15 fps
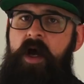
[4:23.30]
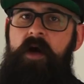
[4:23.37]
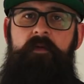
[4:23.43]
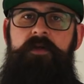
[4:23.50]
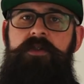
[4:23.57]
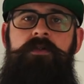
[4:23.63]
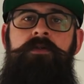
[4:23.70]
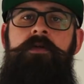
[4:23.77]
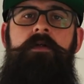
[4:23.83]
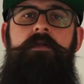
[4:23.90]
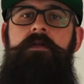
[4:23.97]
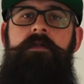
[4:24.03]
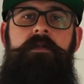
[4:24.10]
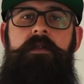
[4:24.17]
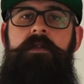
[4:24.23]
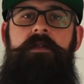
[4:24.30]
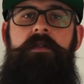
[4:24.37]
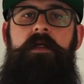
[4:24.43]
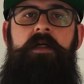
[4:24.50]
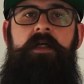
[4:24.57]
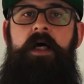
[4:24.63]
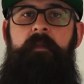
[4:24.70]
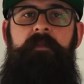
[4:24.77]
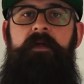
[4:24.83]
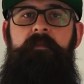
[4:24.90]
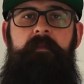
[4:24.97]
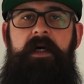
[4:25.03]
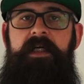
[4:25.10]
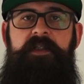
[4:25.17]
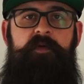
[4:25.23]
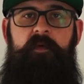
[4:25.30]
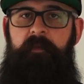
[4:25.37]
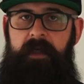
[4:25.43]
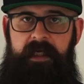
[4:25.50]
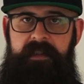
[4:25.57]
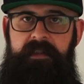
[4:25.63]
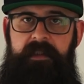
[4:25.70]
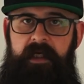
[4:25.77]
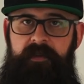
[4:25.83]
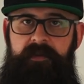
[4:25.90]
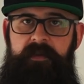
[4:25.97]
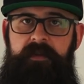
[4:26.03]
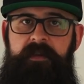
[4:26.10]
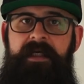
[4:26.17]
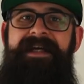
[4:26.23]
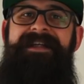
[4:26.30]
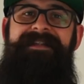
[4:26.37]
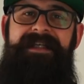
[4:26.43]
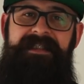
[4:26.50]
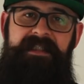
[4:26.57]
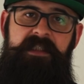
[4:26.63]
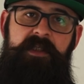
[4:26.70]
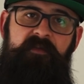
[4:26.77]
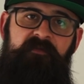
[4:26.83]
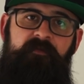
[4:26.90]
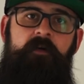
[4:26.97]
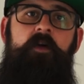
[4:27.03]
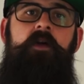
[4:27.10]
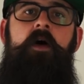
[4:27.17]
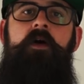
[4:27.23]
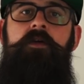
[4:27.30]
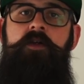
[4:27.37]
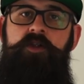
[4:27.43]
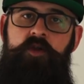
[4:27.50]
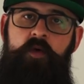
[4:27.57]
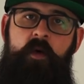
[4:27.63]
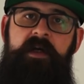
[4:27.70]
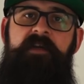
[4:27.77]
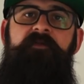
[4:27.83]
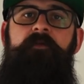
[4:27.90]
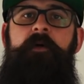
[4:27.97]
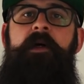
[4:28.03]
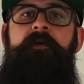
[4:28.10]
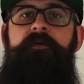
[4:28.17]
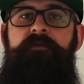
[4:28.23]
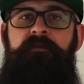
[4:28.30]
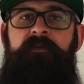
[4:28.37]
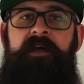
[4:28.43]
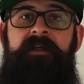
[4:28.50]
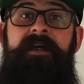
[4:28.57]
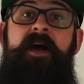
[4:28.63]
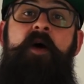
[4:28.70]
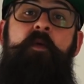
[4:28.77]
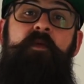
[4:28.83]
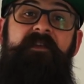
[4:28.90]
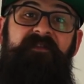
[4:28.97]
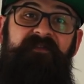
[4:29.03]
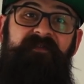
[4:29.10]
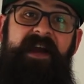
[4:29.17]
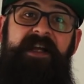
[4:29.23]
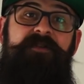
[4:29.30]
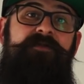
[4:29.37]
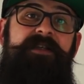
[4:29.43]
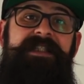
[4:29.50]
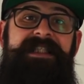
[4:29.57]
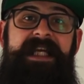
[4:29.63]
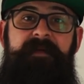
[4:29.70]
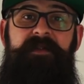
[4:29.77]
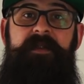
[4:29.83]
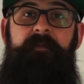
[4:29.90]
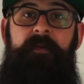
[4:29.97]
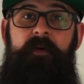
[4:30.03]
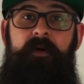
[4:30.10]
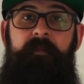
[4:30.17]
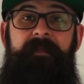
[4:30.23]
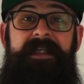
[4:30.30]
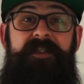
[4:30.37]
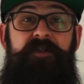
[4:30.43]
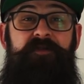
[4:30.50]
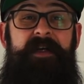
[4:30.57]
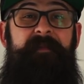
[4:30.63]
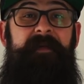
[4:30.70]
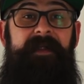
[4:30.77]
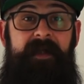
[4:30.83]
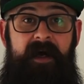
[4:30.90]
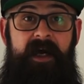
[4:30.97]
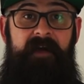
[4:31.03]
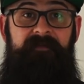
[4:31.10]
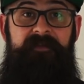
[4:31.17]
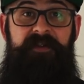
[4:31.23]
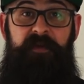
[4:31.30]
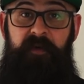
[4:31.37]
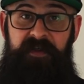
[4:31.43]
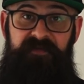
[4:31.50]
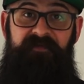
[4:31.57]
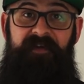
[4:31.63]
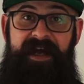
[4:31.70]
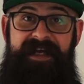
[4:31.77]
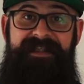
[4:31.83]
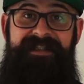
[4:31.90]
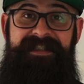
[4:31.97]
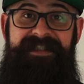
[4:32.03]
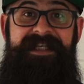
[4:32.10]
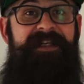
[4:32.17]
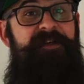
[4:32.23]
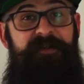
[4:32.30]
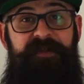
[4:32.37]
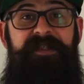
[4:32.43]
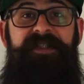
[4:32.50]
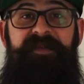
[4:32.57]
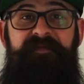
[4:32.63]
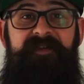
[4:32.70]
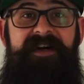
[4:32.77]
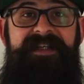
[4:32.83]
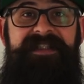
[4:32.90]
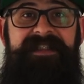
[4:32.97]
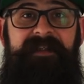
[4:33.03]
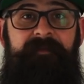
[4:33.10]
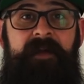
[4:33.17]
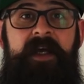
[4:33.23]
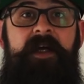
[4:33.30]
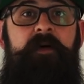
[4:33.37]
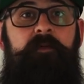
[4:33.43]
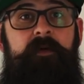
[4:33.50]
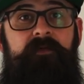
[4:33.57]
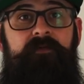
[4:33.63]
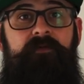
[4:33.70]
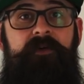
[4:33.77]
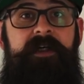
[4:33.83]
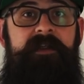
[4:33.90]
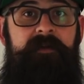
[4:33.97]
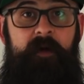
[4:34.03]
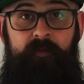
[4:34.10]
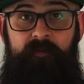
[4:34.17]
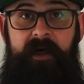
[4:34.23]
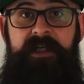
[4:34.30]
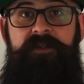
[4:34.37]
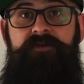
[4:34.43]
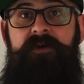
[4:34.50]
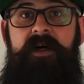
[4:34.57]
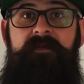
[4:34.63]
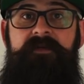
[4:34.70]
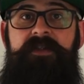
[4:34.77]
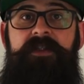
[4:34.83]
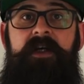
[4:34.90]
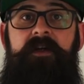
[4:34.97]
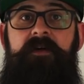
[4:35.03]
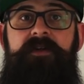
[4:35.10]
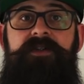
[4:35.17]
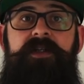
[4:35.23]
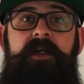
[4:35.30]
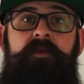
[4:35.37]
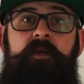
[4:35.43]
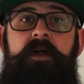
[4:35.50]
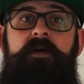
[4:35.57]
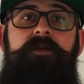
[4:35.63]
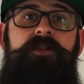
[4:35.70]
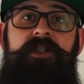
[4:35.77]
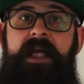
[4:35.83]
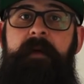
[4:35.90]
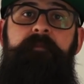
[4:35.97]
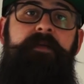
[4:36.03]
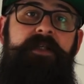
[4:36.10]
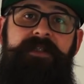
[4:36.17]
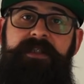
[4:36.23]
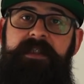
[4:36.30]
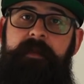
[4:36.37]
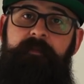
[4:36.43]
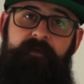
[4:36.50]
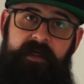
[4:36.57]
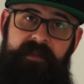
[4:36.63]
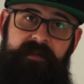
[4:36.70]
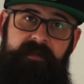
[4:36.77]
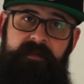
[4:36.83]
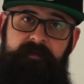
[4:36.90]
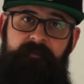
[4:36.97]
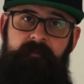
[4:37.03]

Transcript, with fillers: no, it's not just a couple of mates with PlayStations. This is a full-on 24-hour event with factory team support being streamed live so us fans can enjoy some racing with real race drivers alongside world champion sim racers.